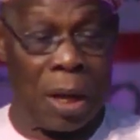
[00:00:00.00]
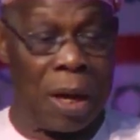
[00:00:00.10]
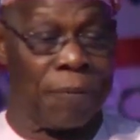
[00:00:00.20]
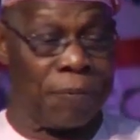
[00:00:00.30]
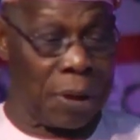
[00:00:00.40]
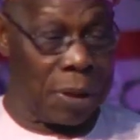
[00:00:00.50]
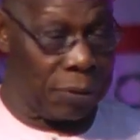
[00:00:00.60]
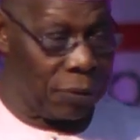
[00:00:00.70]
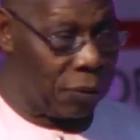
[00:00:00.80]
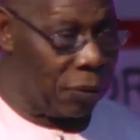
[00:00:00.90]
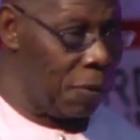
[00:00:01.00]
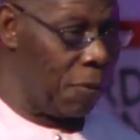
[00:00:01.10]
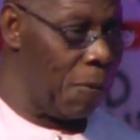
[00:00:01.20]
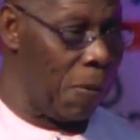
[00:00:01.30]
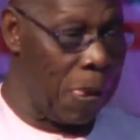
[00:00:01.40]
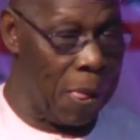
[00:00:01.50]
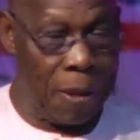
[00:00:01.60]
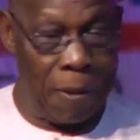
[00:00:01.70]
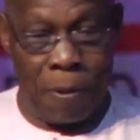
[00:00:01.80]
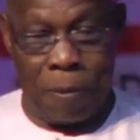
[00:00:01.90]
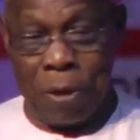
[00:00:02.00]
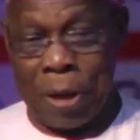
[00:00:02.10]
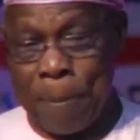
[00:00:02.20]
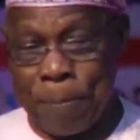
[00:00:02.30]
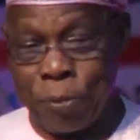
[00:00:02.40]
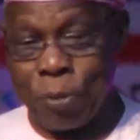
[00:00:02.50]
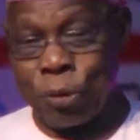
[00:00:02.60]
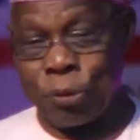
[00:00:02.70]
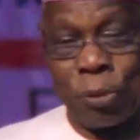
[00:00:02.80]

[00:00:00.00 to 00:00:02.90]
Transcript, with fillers: Africans. What happened was